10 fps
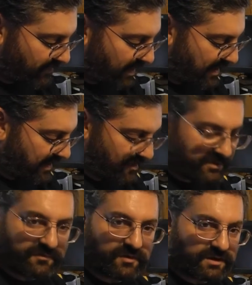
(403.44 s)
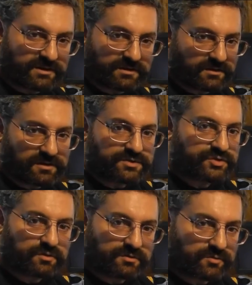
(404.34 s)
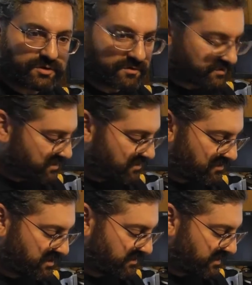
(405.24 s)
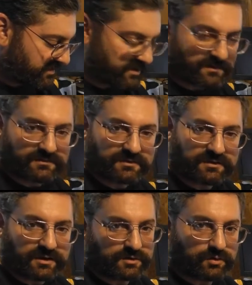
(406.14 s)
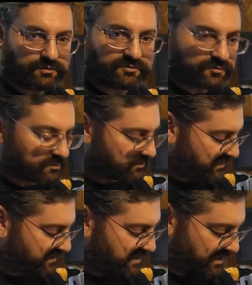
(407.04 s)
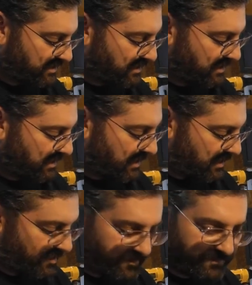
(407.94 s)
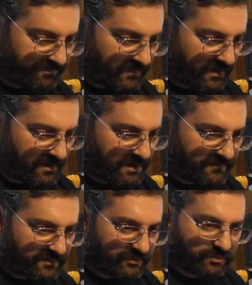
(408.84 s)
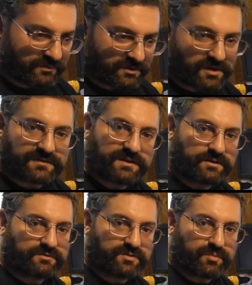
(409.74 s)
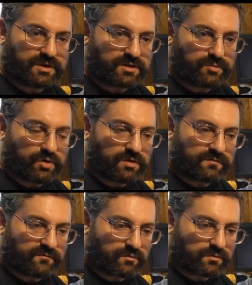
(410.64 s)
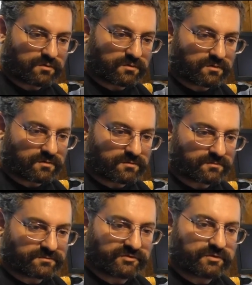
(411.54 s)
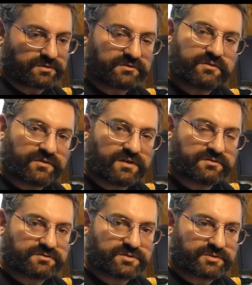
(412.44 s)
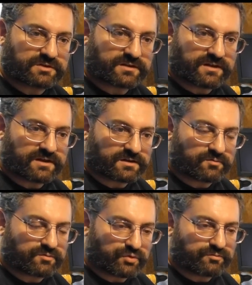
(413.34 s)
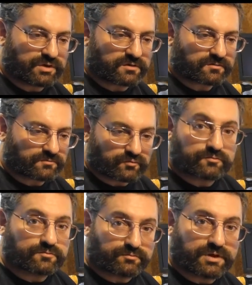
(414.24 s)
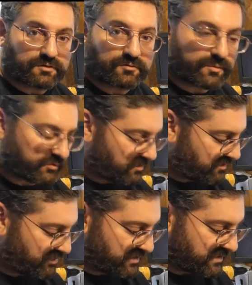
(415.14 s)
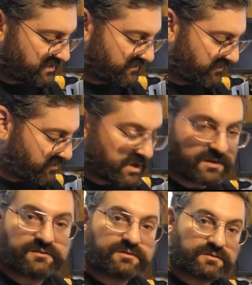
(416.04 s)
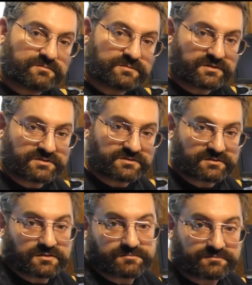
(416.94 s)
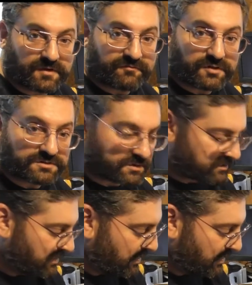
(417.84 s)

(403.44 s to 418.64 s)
I happened to find it at a gun show a number of years ago, and I liked it because it's kind of old school and it's neat. If this was a gun that I was depending upon for serious defense or something like that, I would put better grips on it. But this, for me, is just a fun gun.